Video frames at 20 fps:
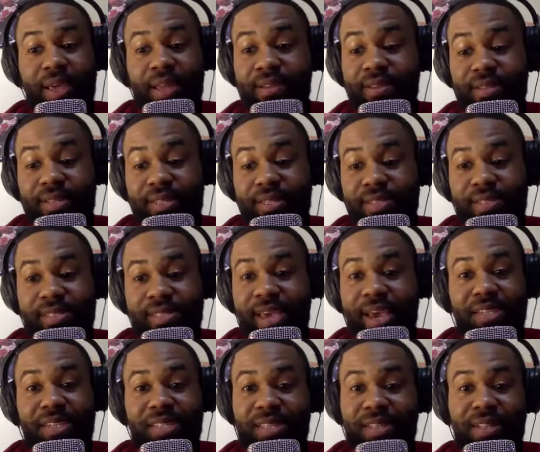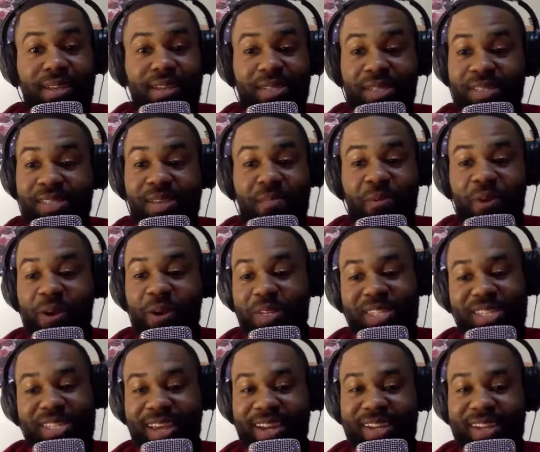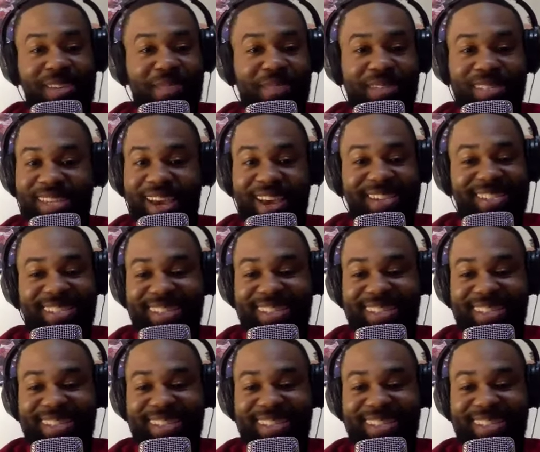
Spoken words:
accept that this guy's just clutch. At some point, we just gotta accept this guy's